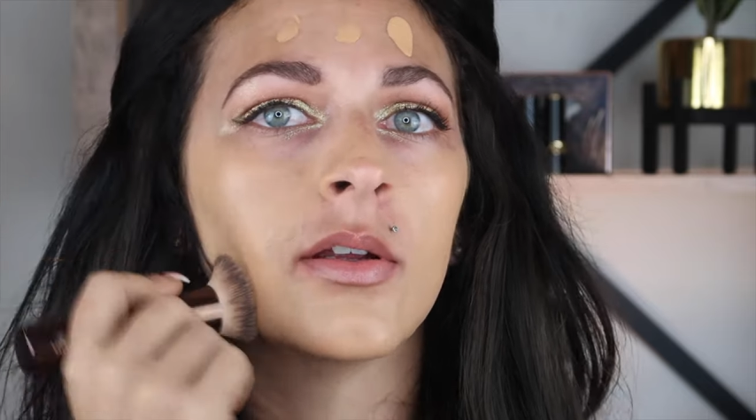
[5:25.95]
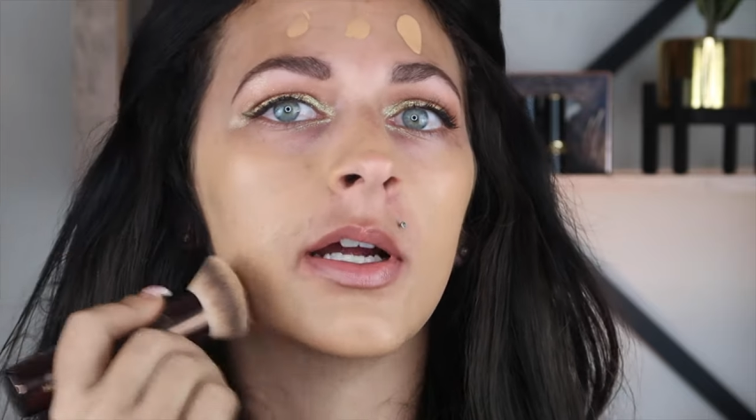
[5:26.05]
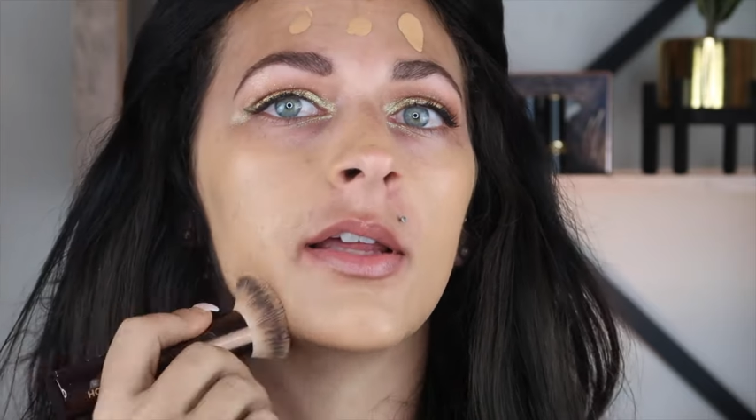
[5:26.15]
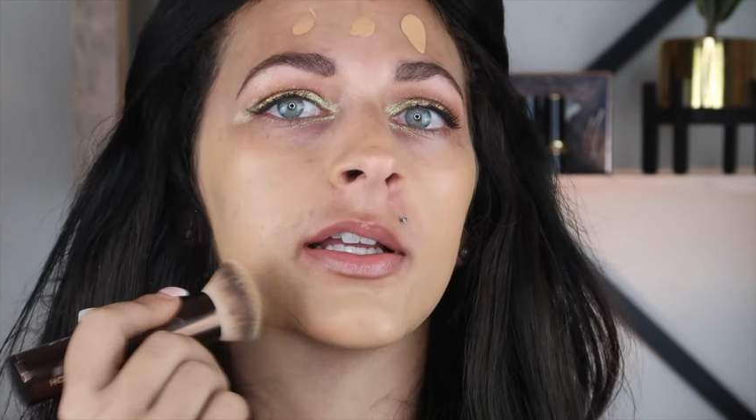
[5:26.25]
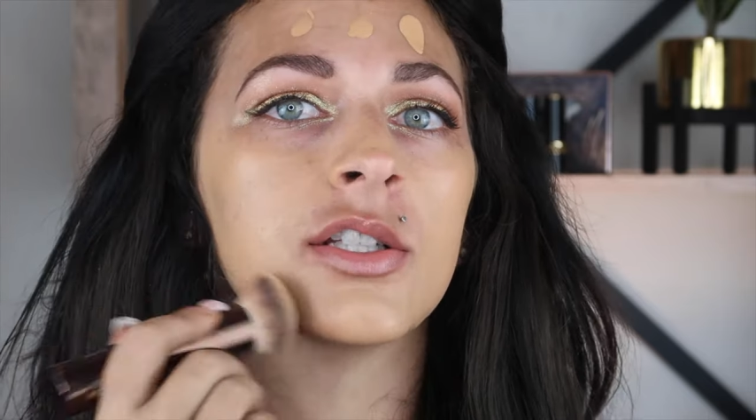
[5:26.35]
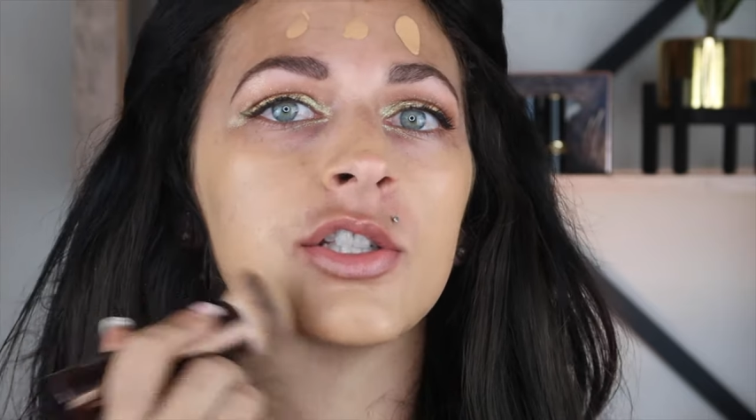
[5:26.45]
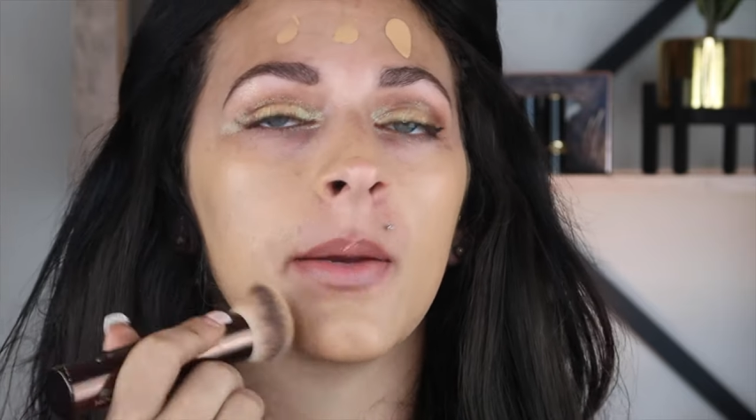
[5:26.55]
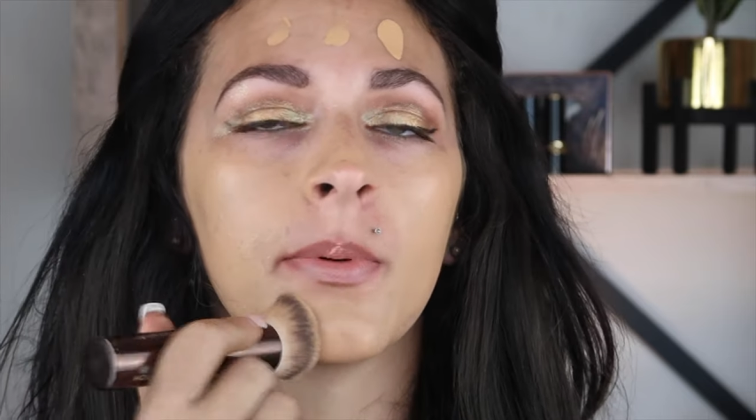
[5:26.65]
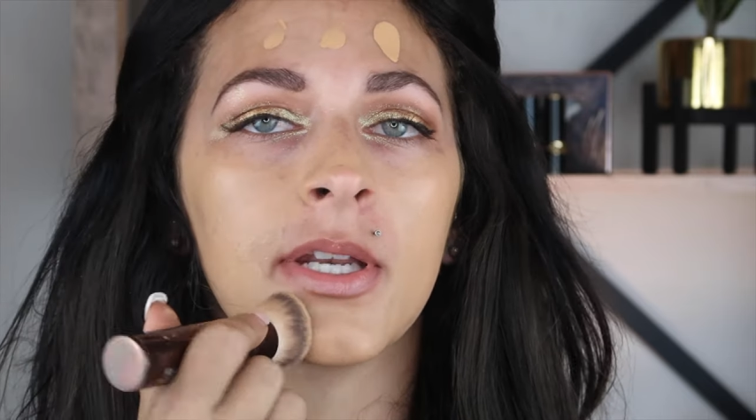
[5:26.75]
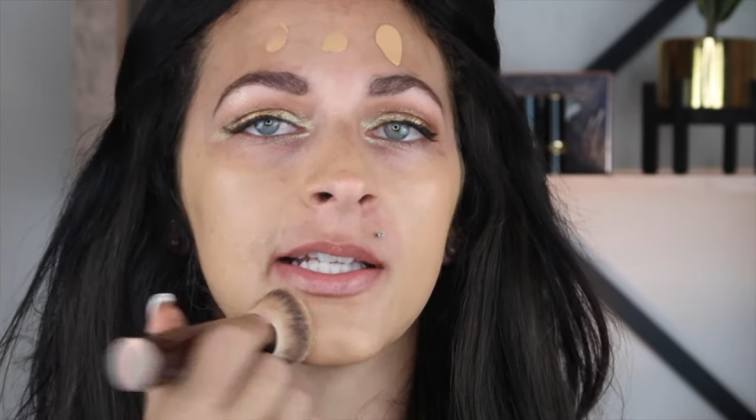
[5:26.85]
I like the
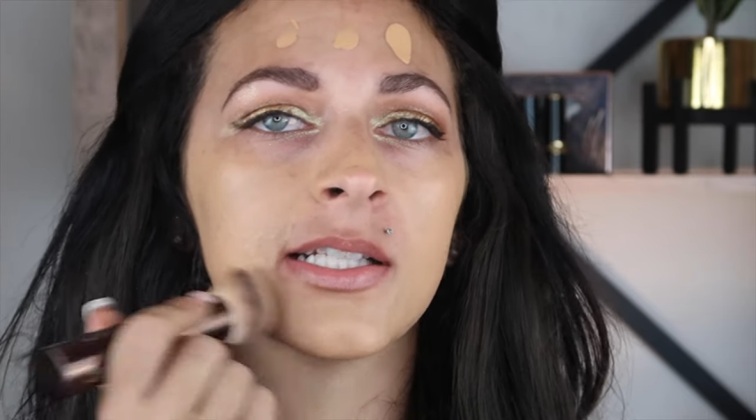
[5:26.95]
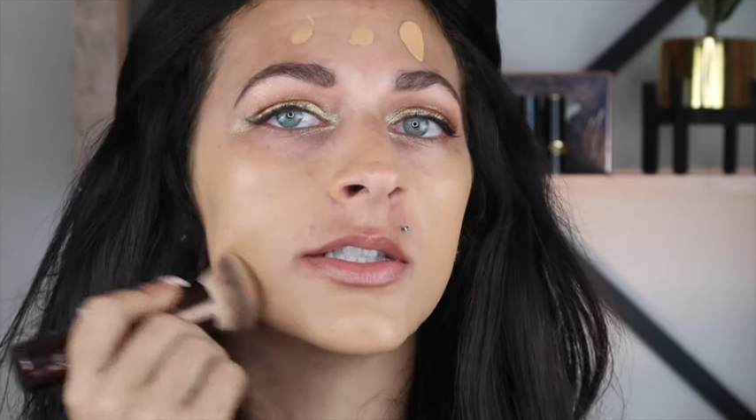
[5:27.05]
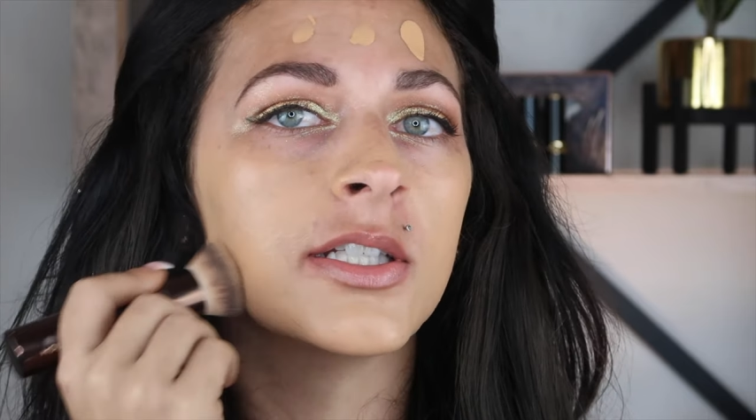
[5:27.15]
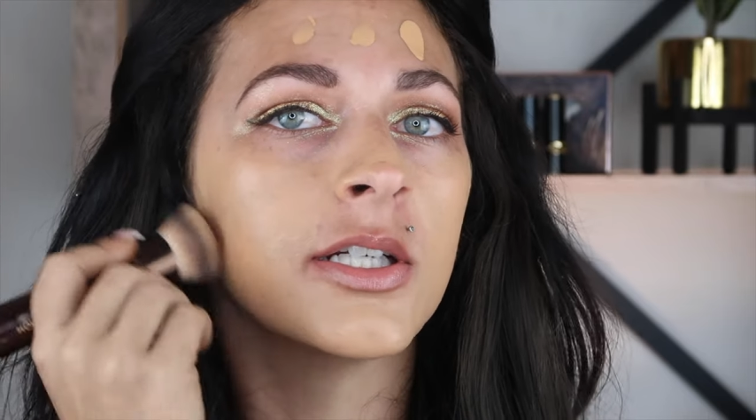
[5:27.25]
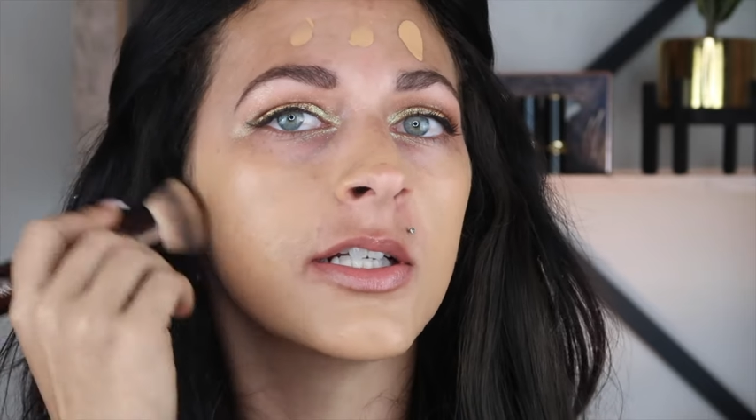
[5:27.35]
Japanese cleaner,